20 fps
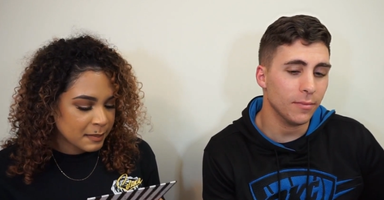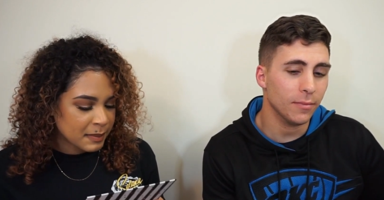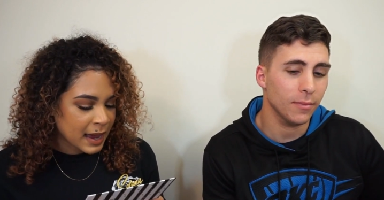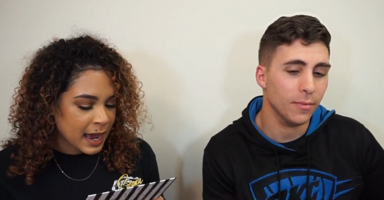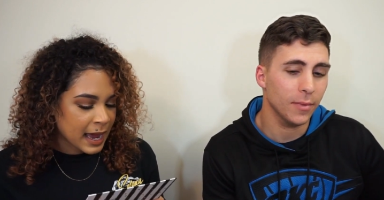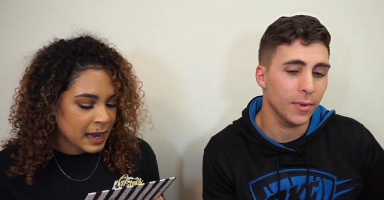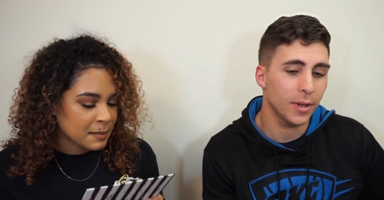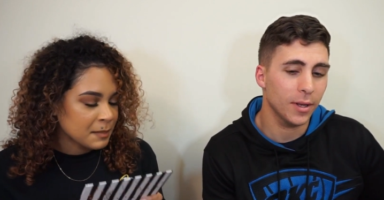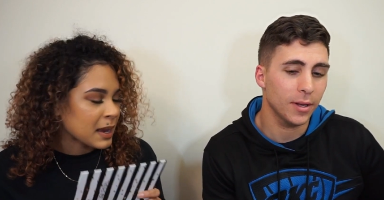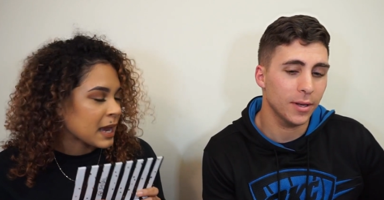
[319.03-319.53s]

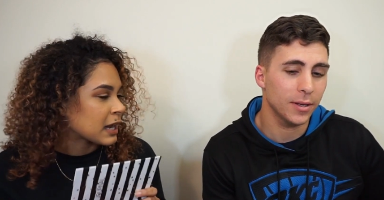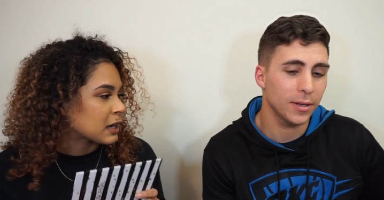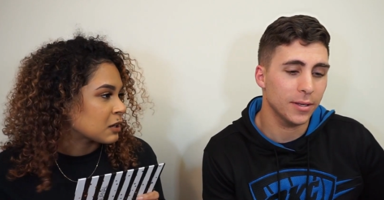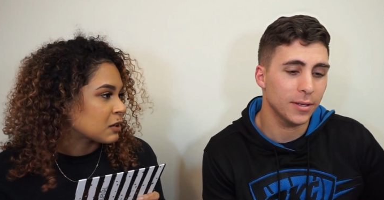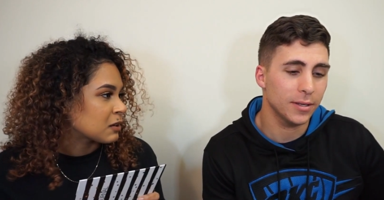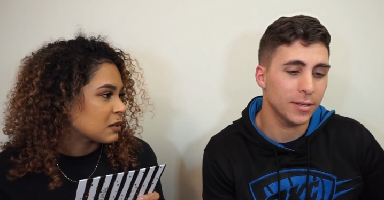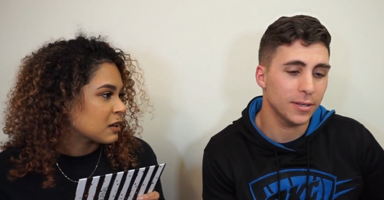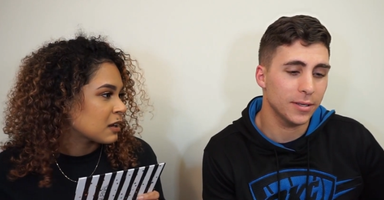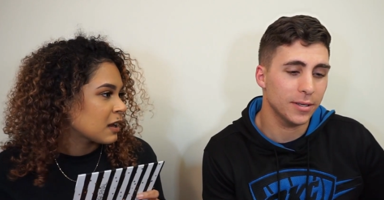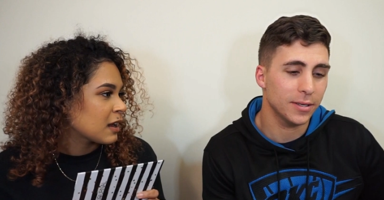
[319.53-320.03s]
Speaker 1: bad
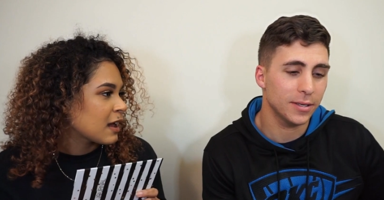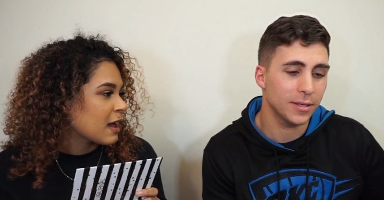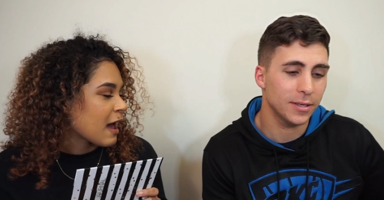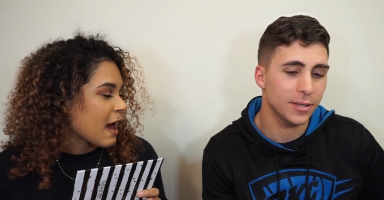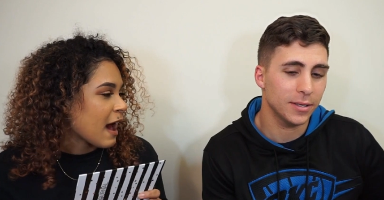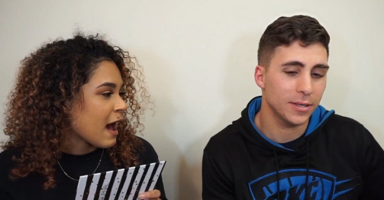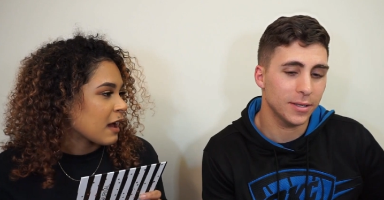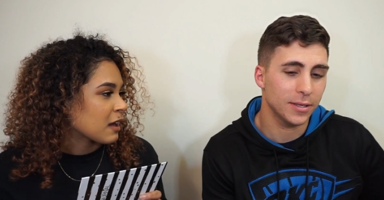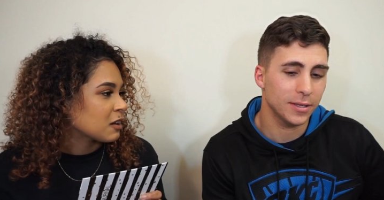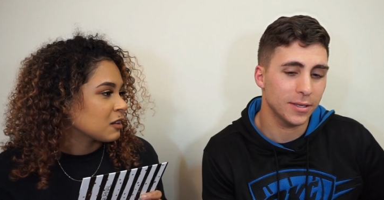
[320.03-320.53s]
mannered
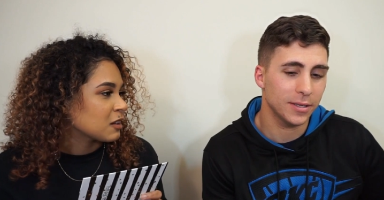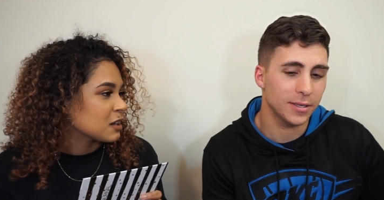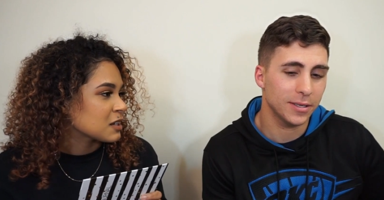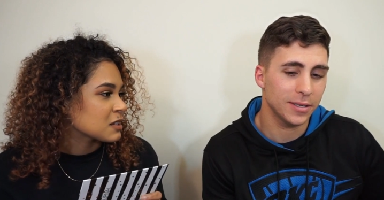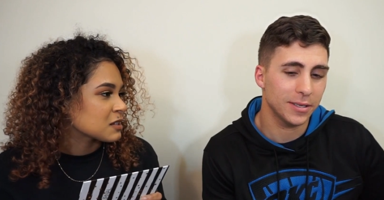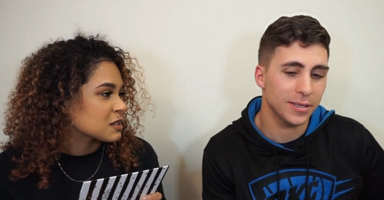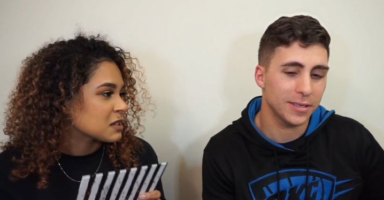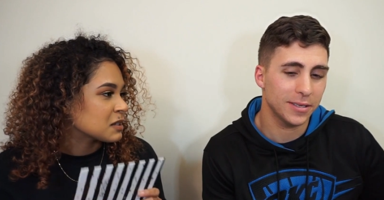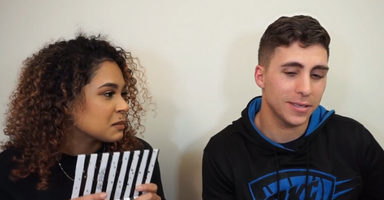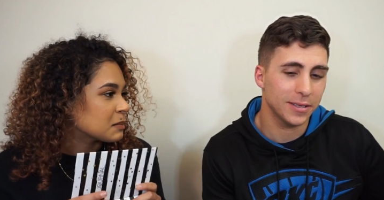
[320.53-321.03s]

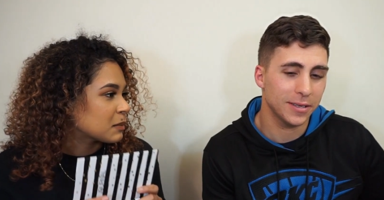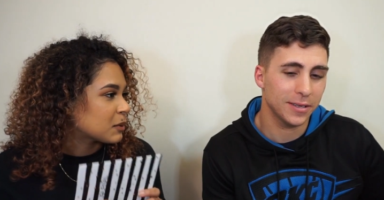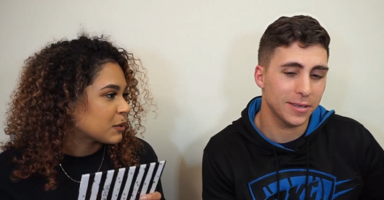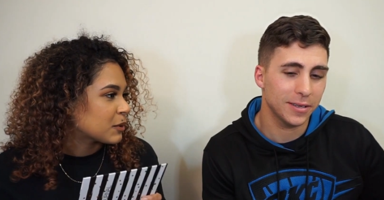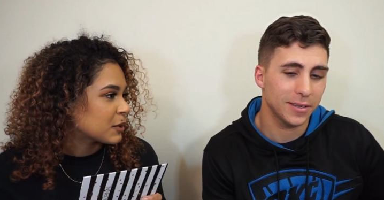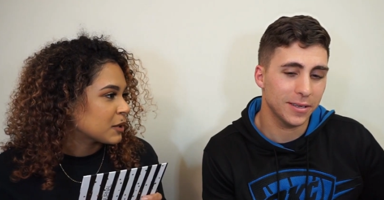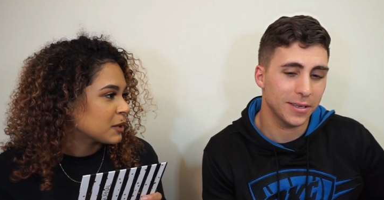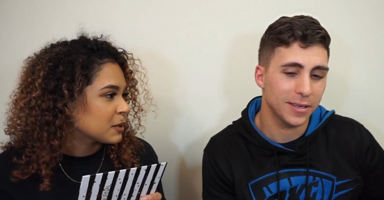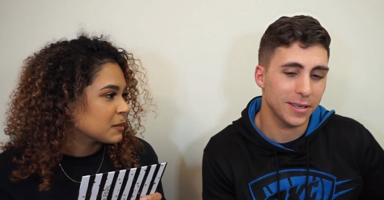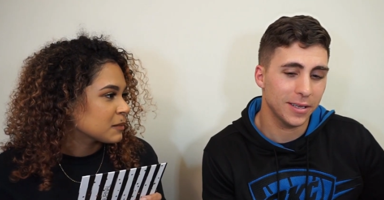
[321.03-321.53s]
adolescent
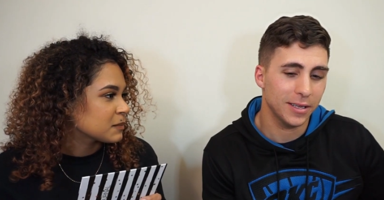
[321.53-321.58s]
boy.